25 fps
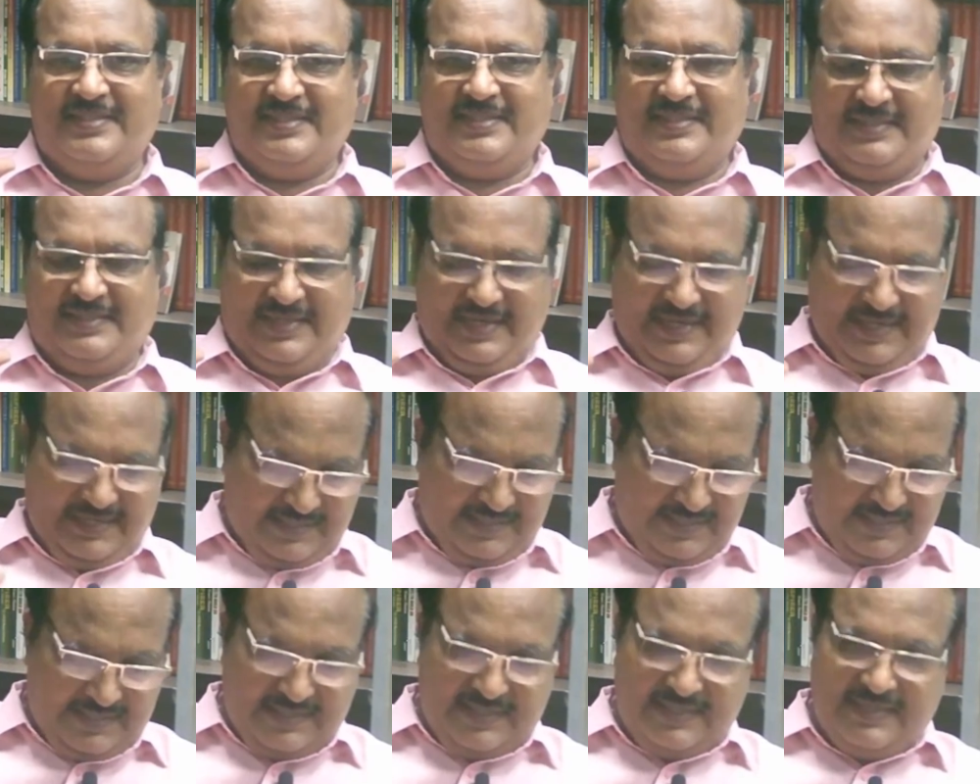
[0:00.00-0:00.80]
right?
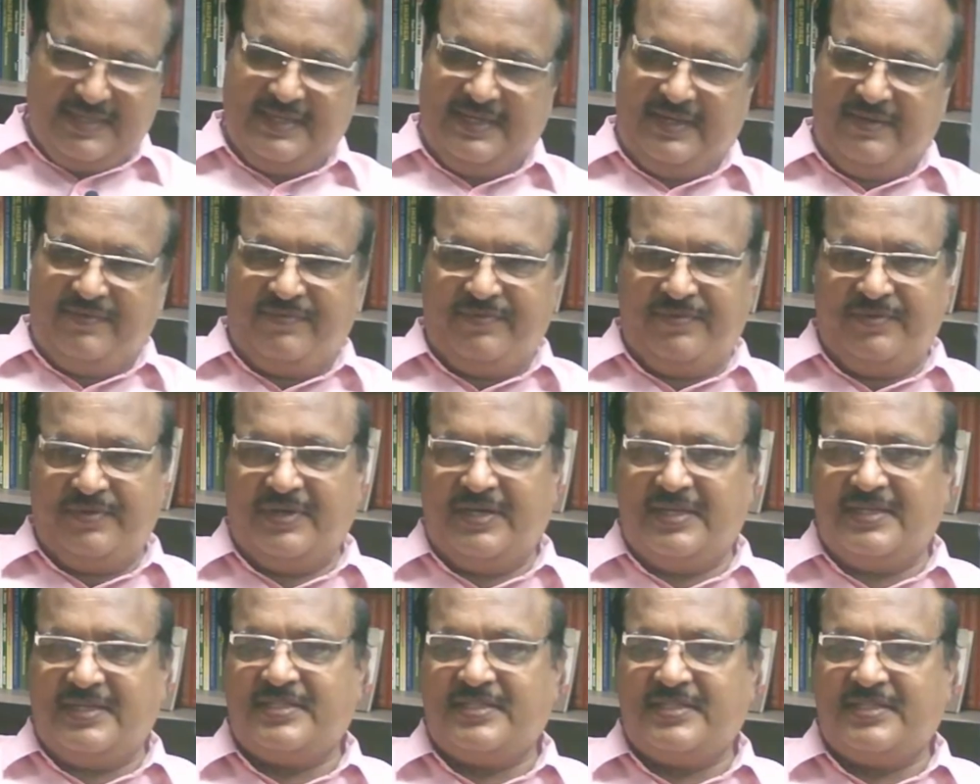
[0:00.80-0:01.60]
If you are
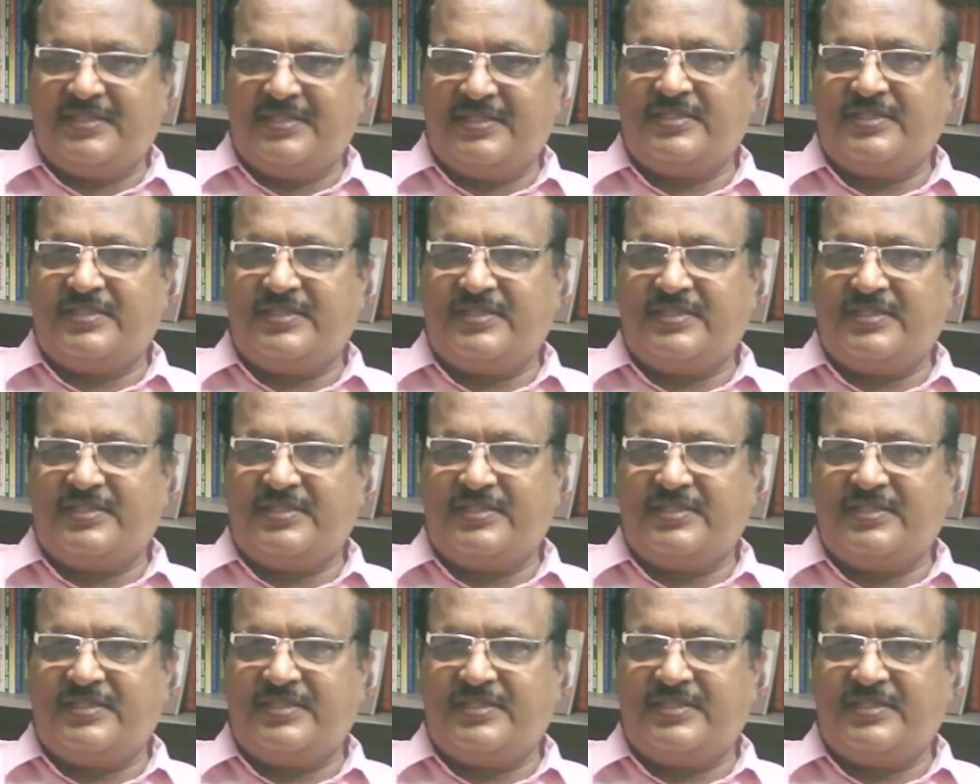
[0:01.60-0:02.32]
still need